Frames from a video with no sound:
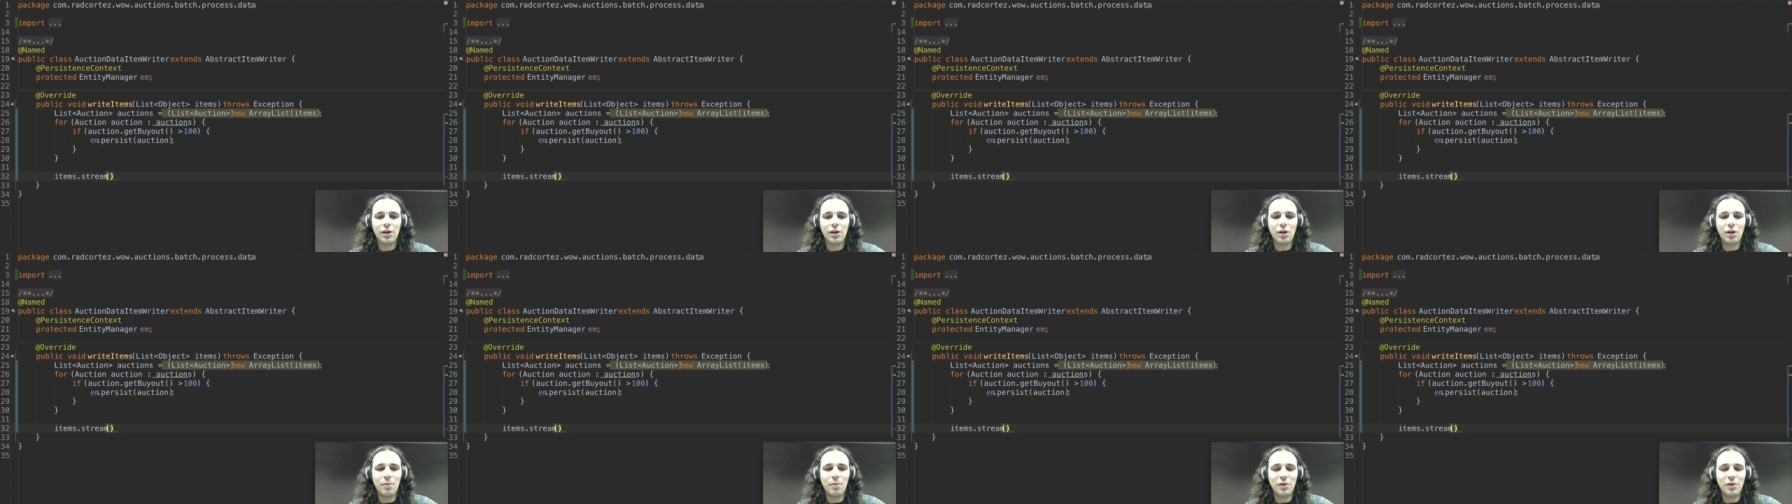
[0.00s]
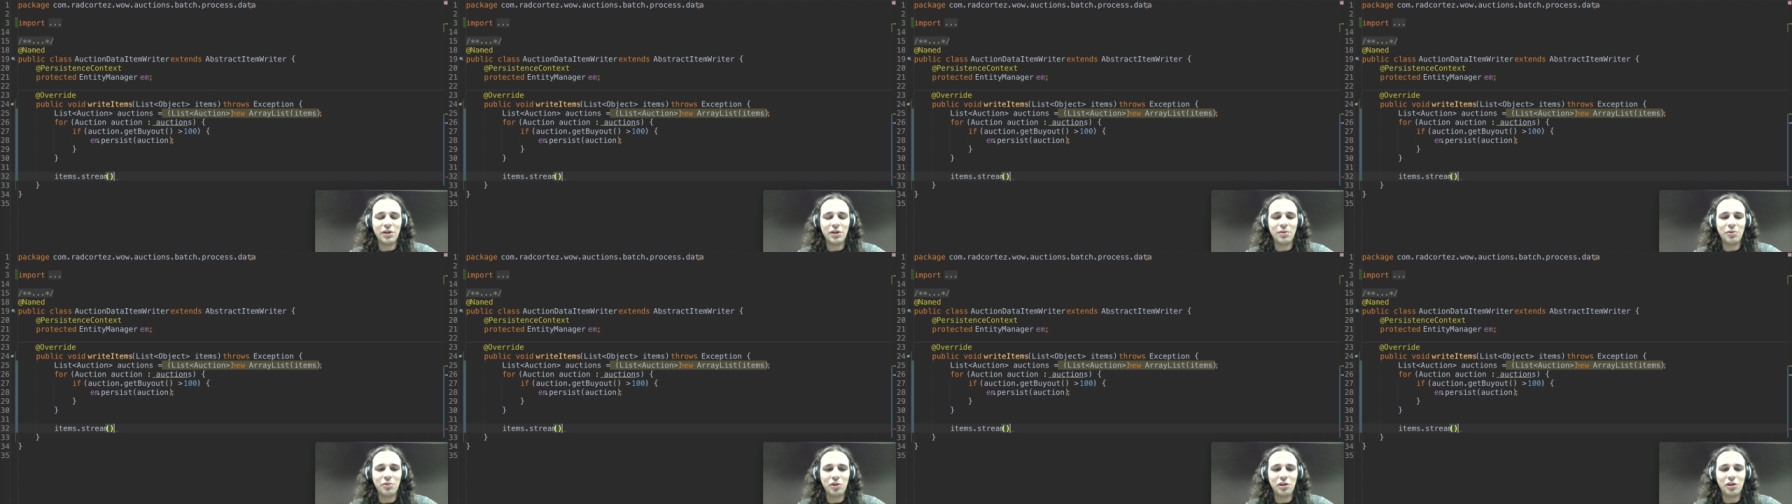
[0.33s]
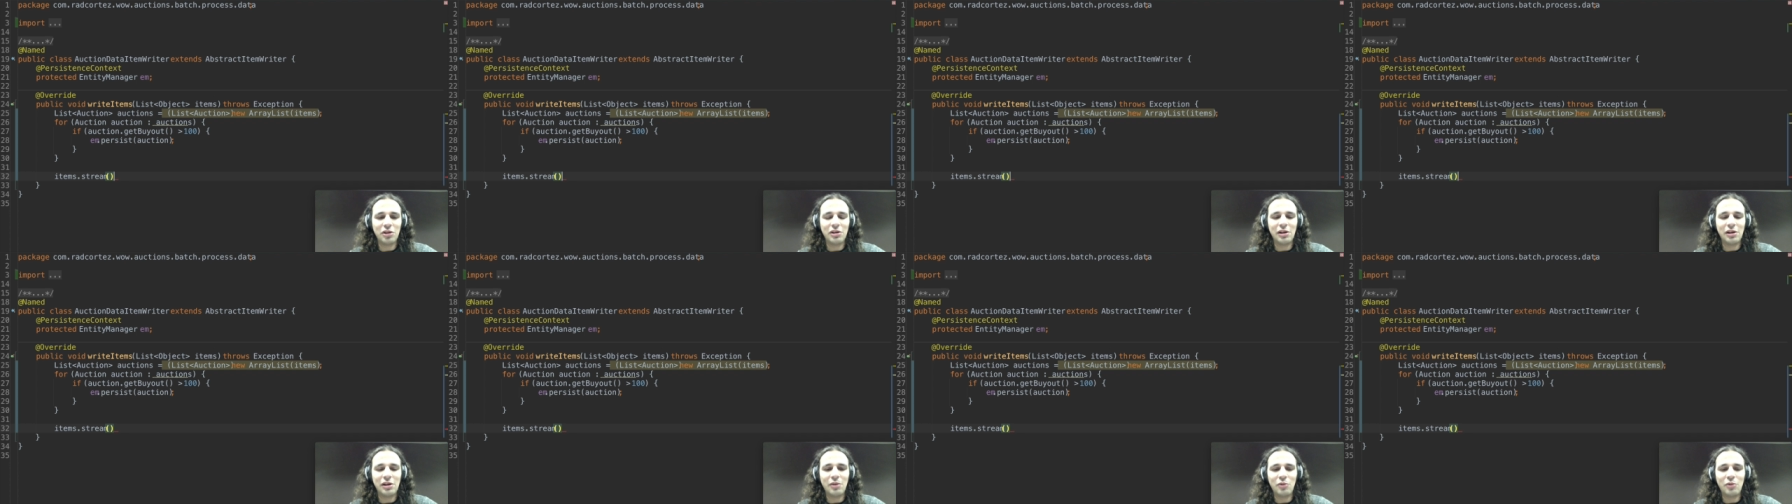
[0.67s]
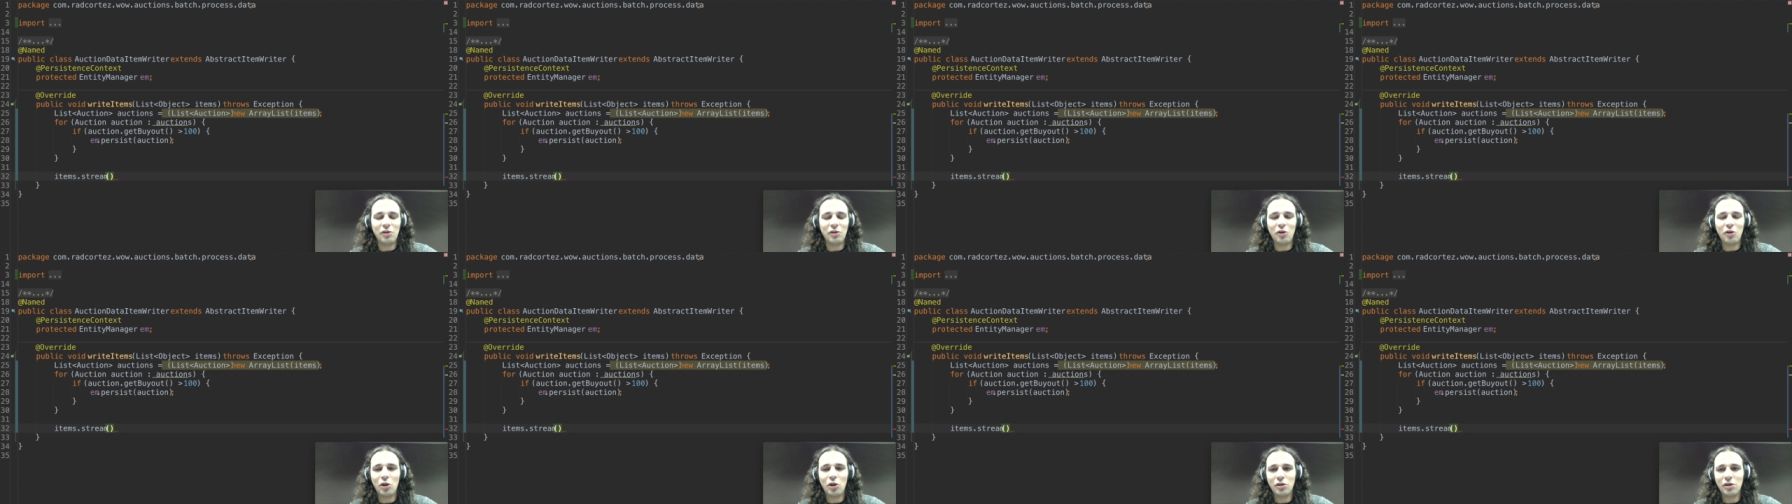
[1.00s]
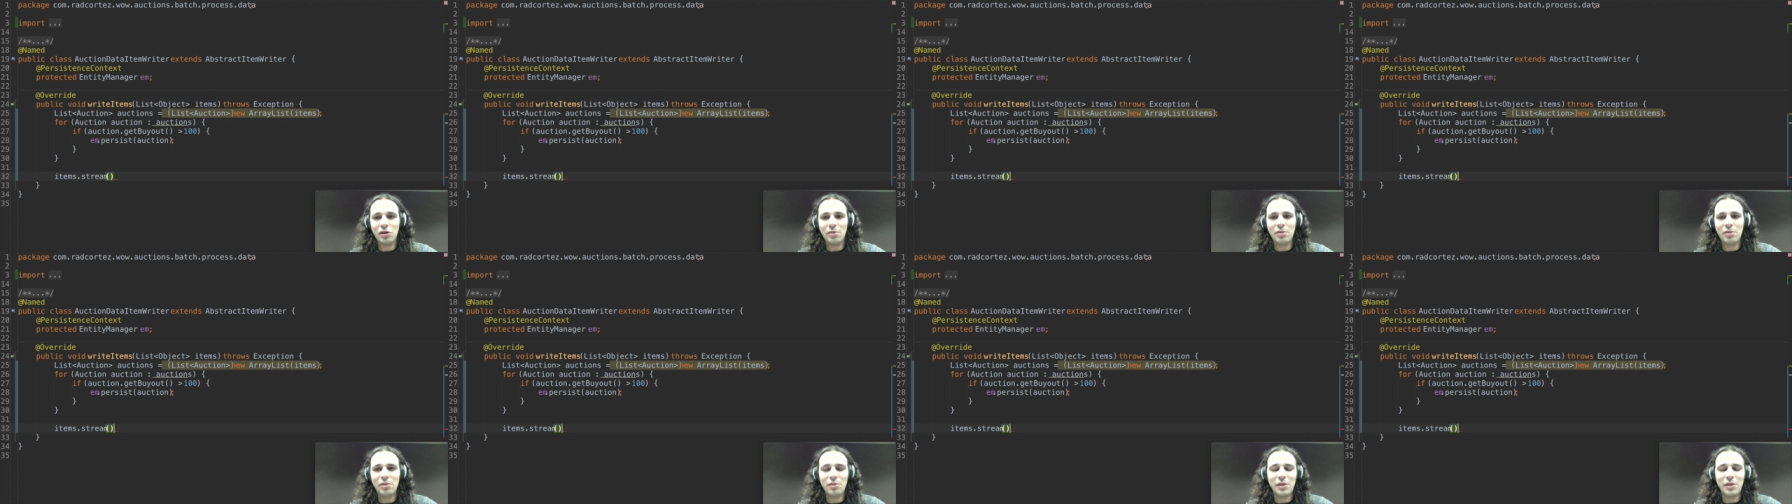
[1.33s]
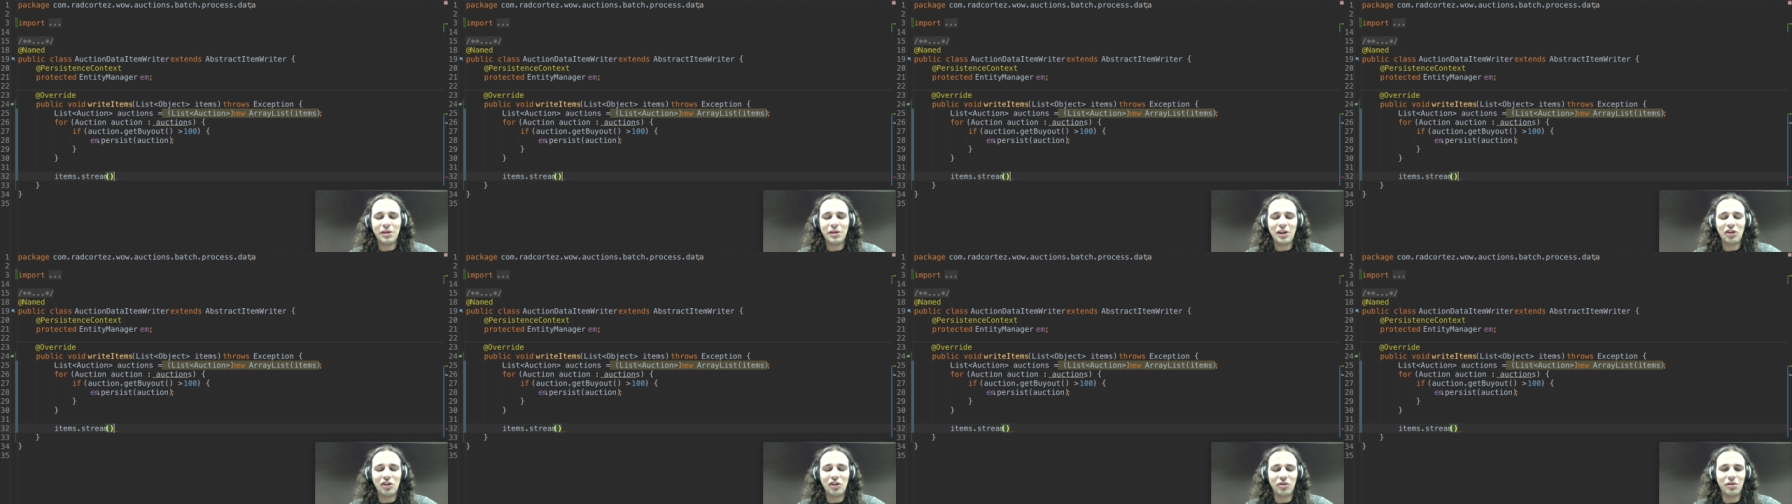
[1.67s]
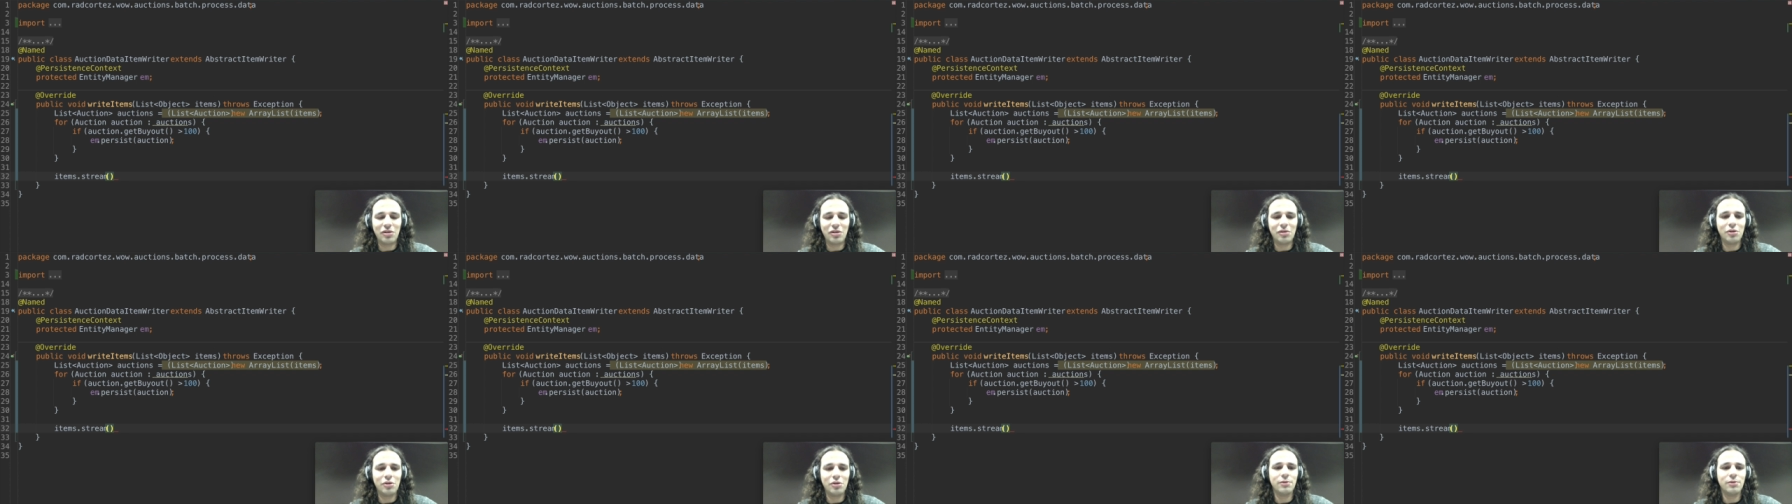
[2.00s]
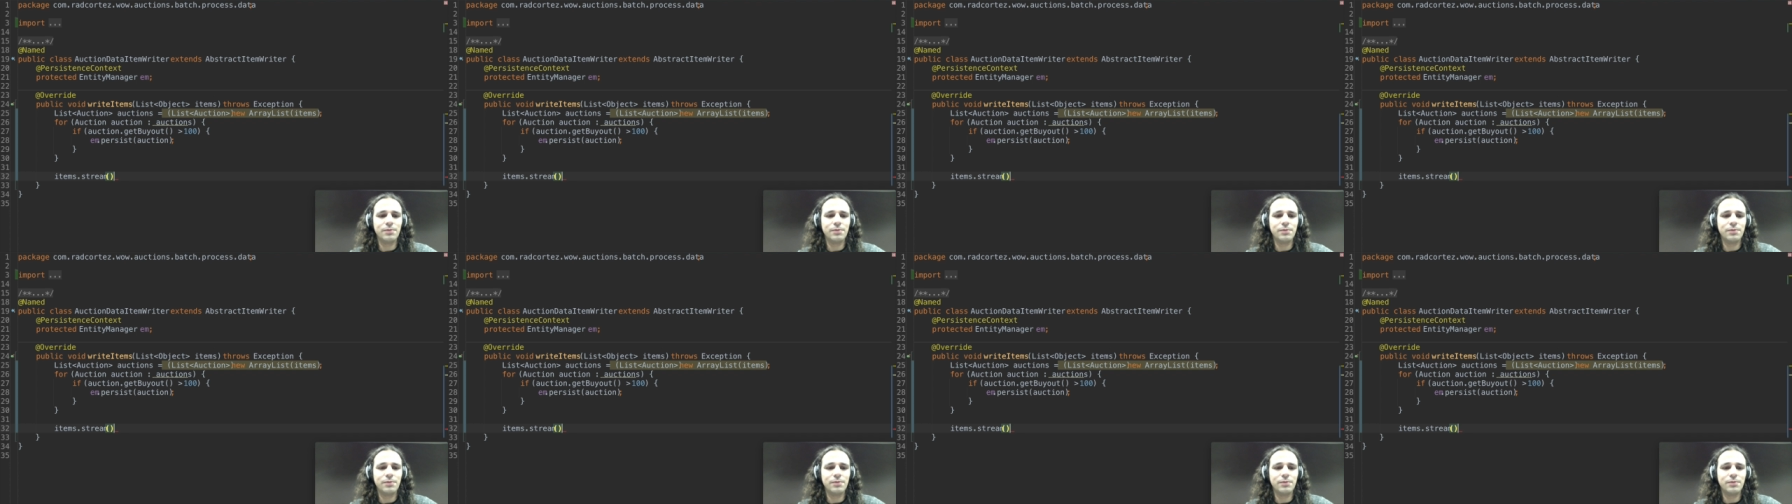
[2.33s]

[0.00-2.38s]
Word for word: compatibility with older implementations.